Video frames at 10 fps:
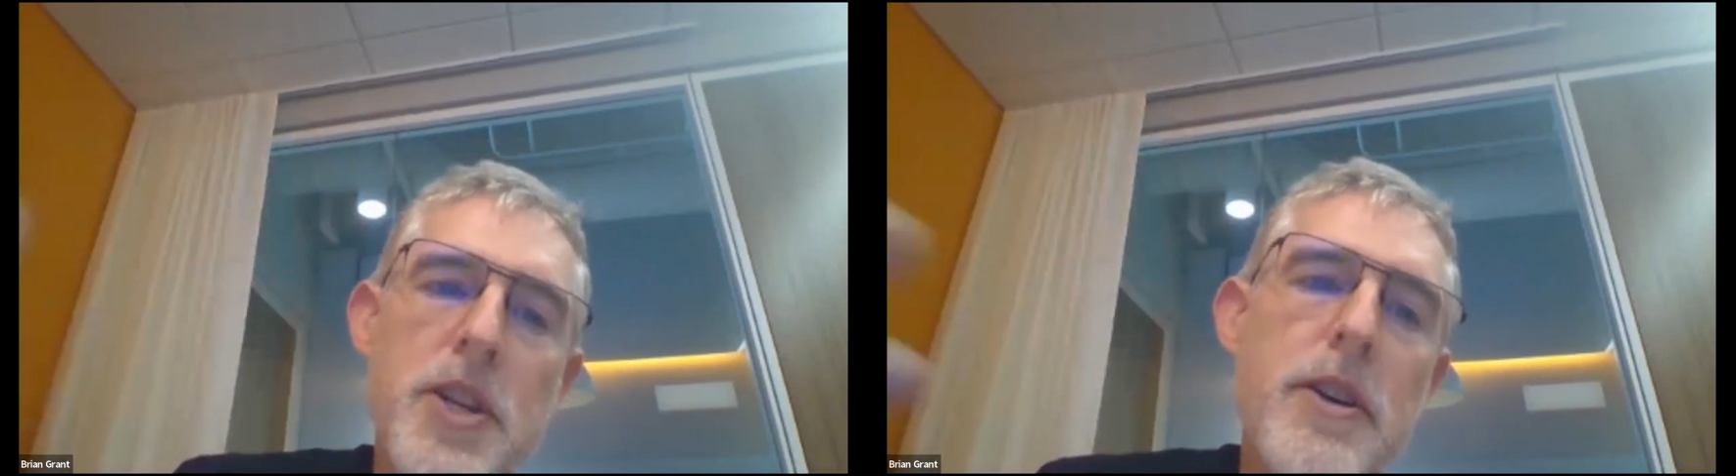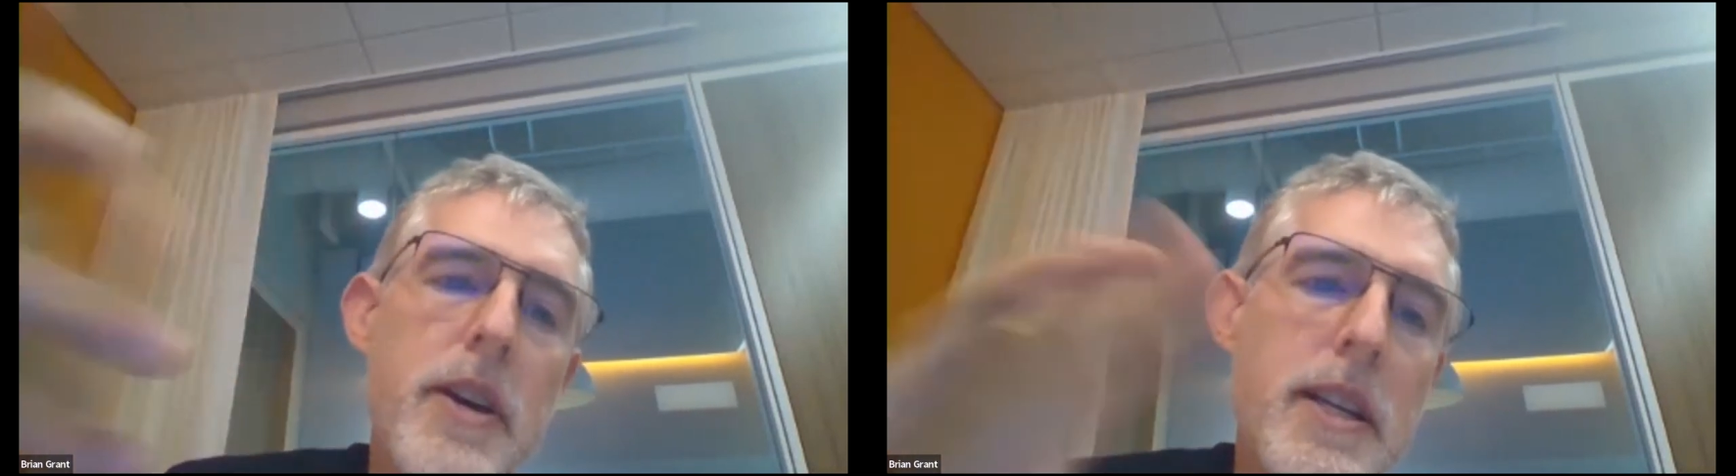
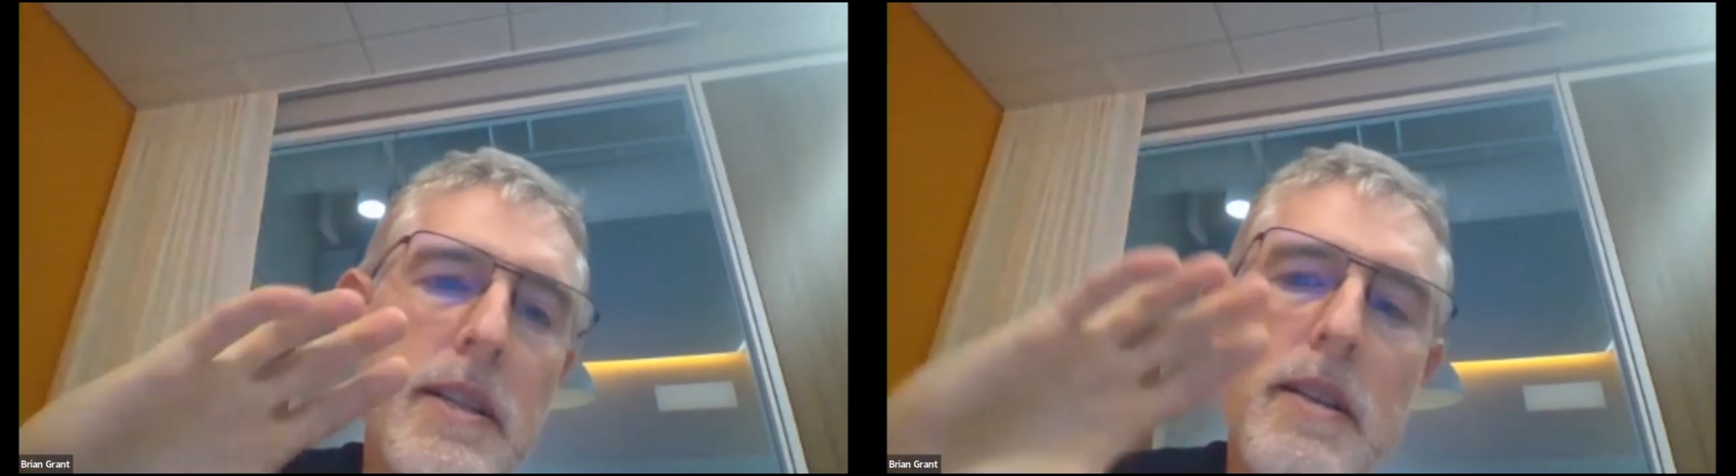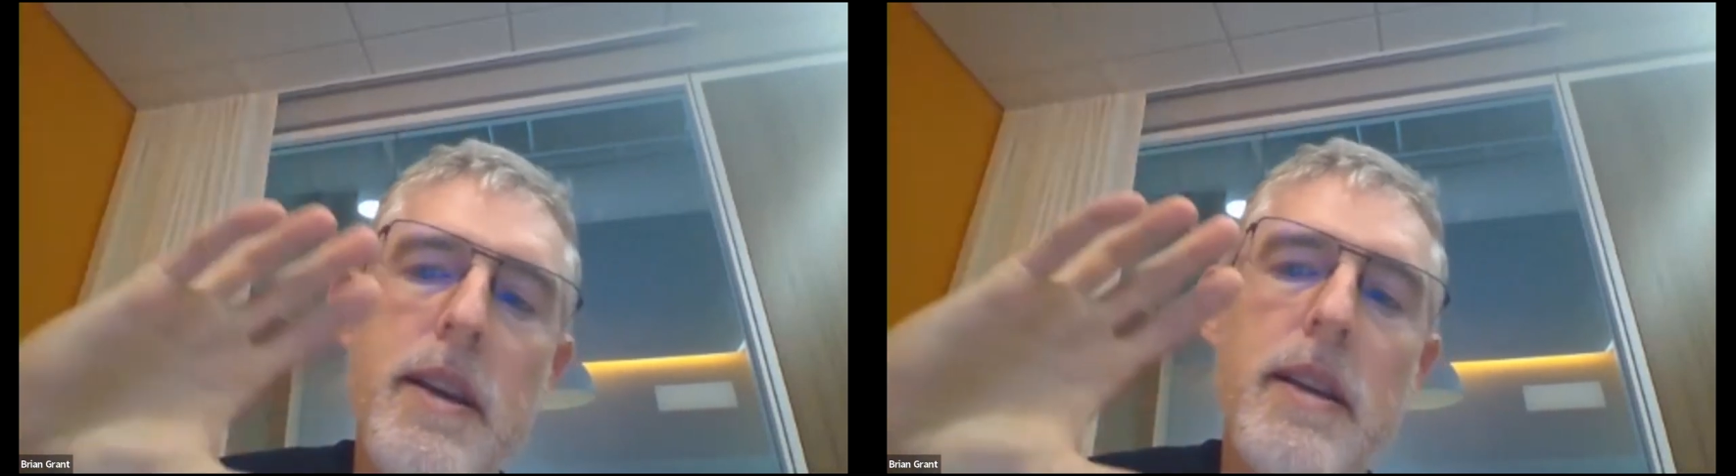
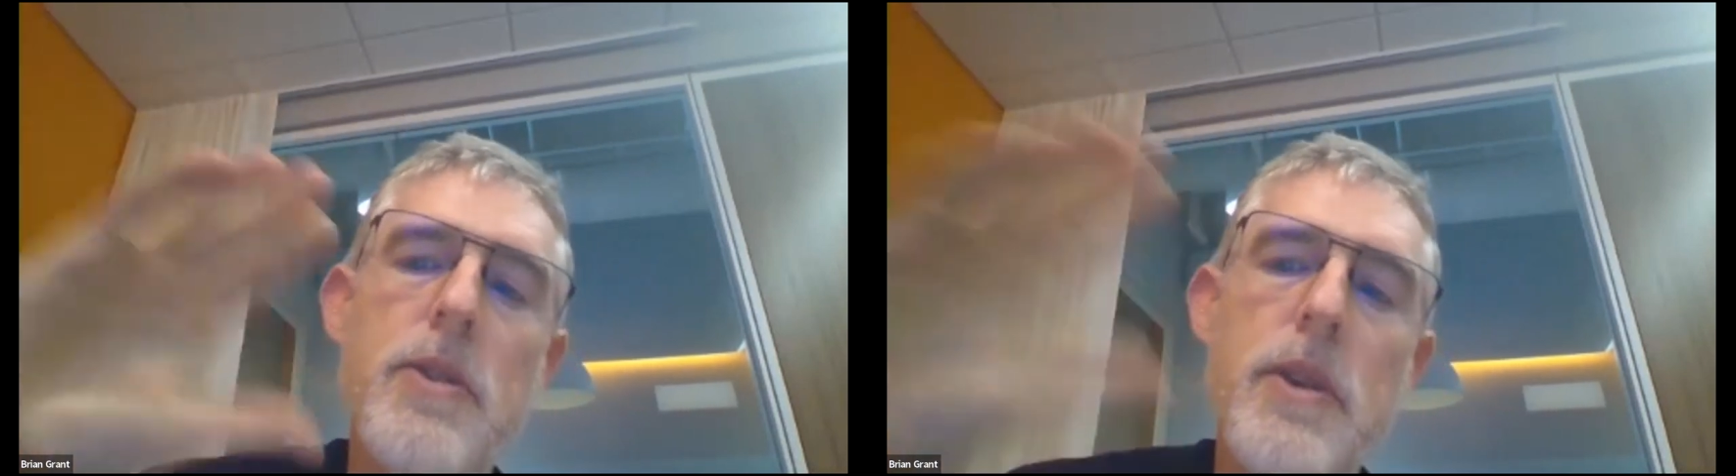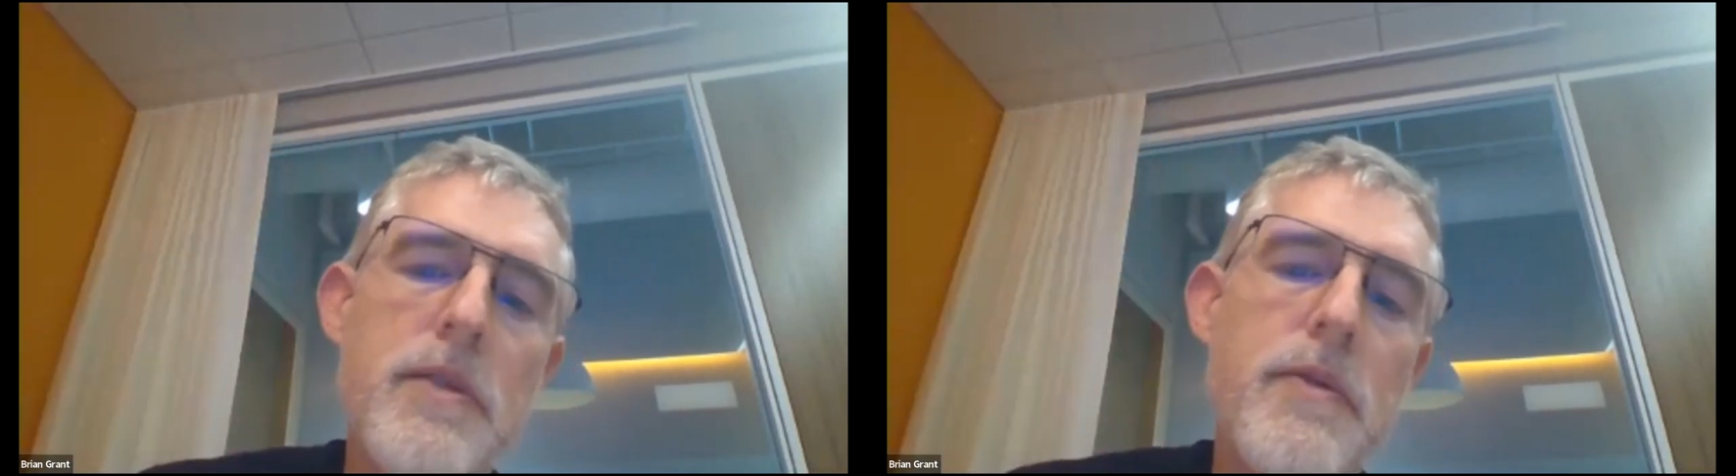generate
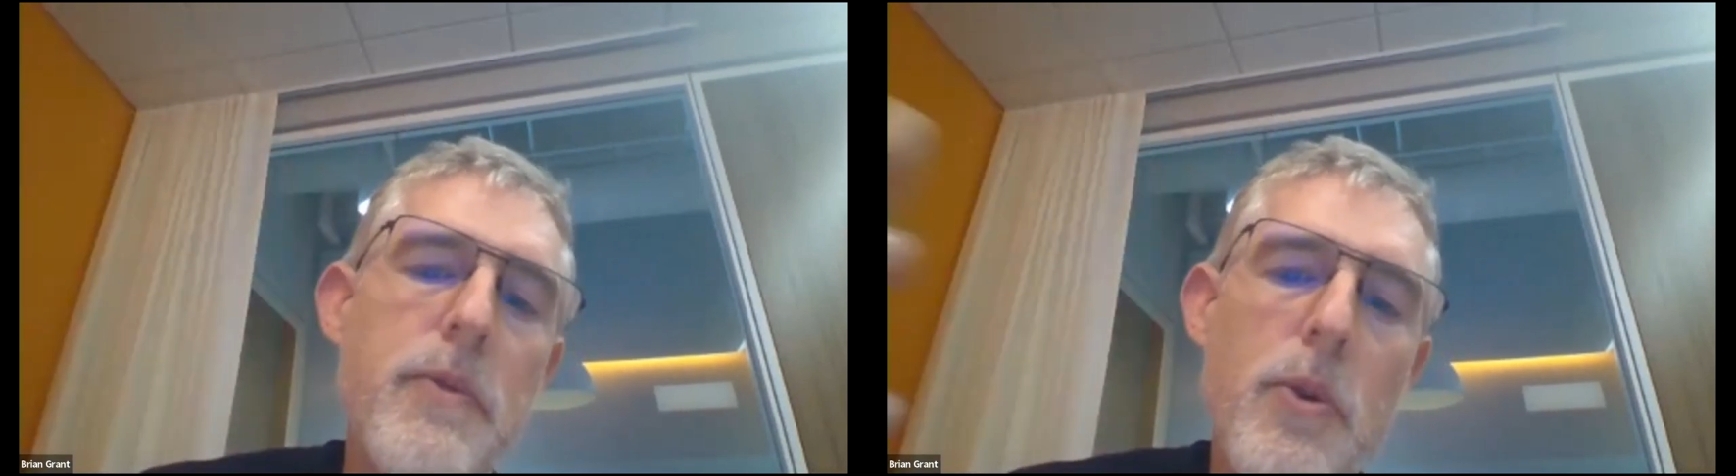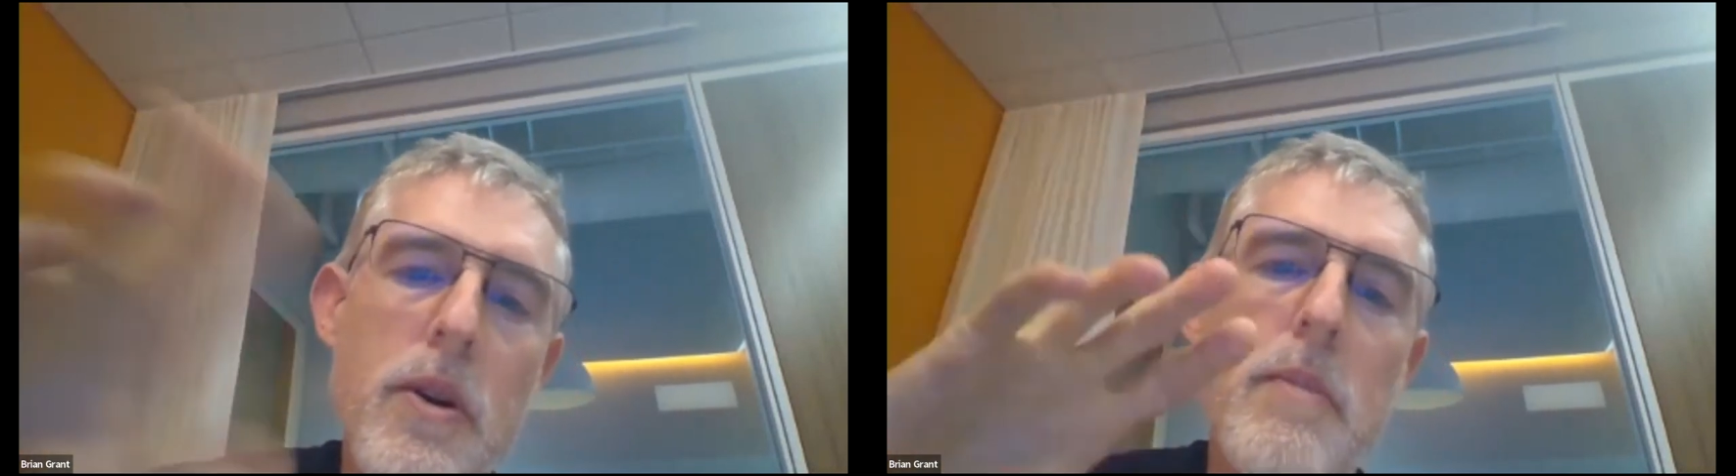and
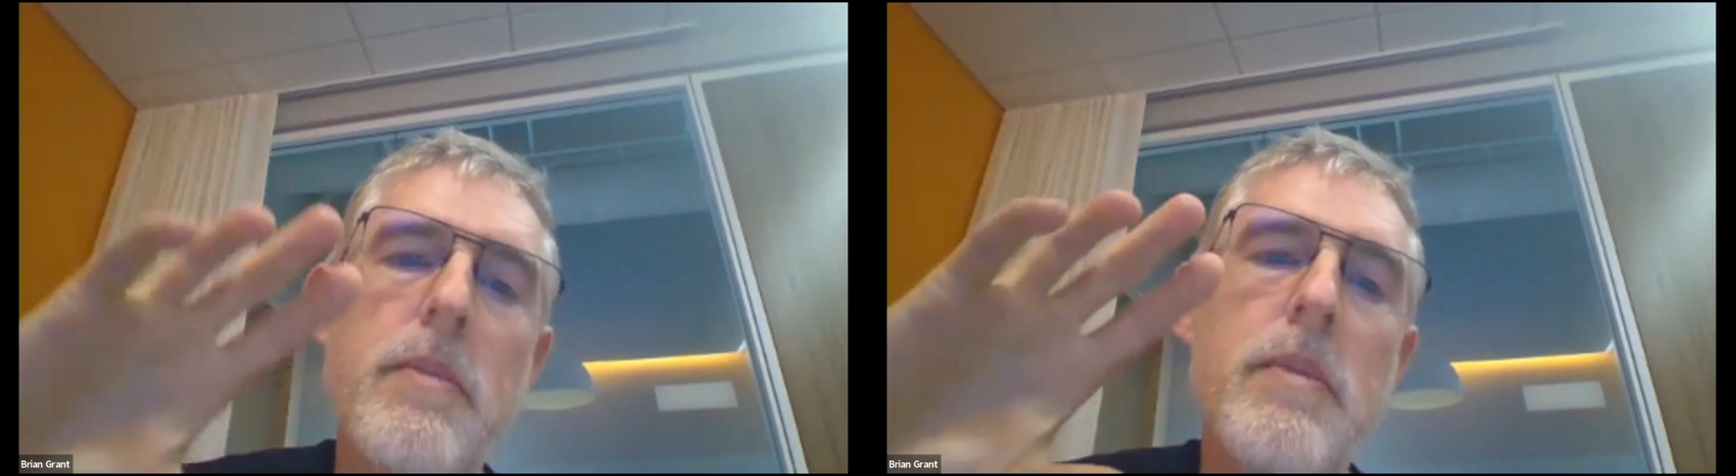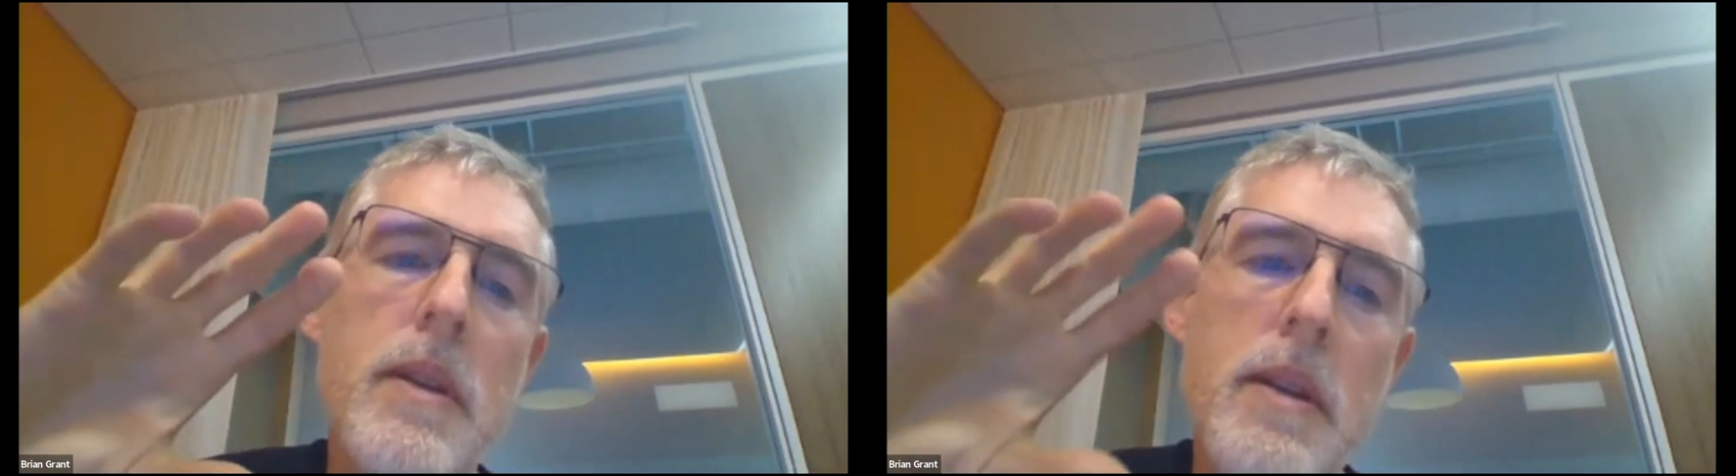transform